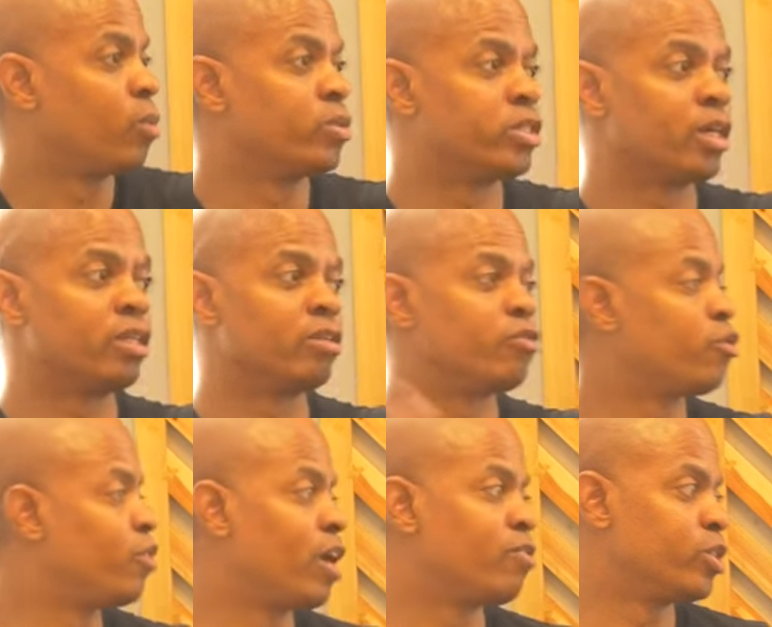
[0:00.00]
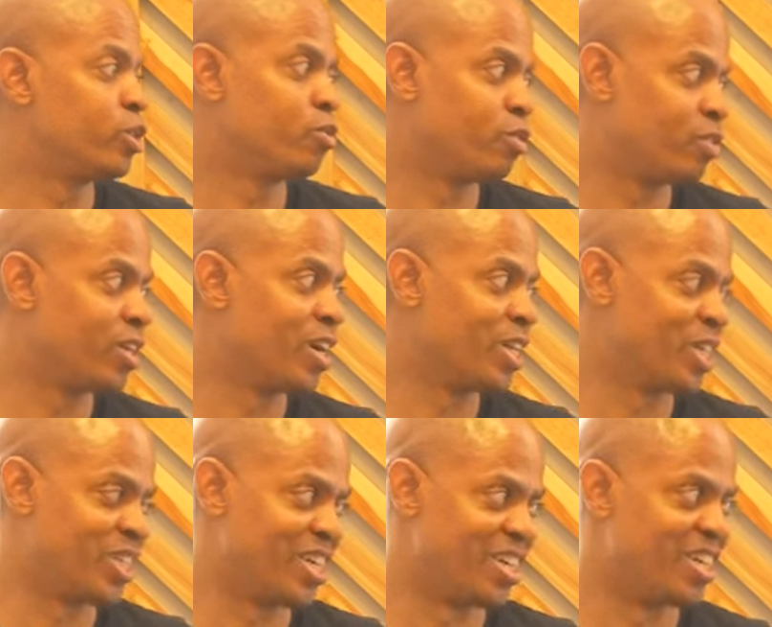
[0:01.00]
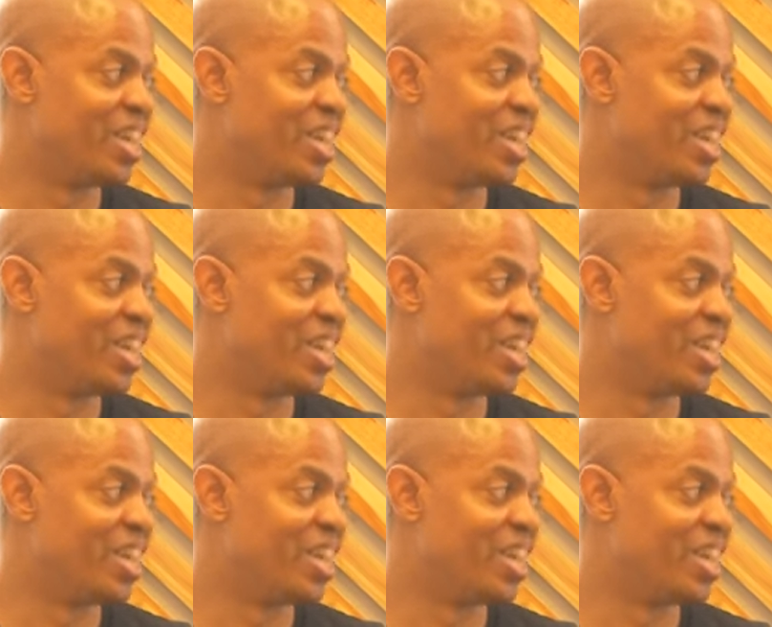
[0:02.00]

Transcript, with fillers: were selling it for five hundred and fifty dollars.